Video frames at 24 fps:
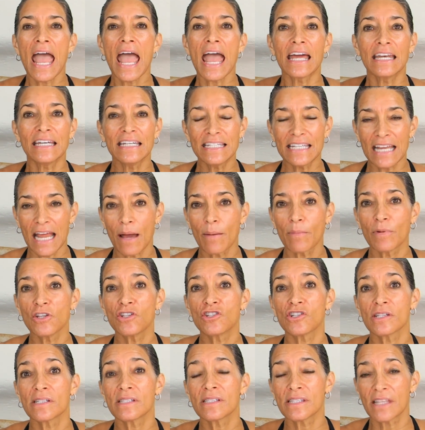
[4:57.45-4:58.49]
and
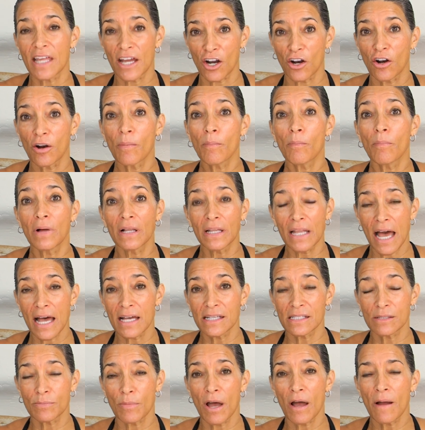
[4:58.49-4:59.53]
damages their
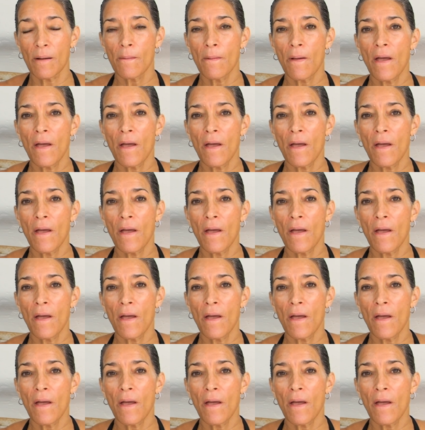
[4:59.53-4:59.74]
melasma.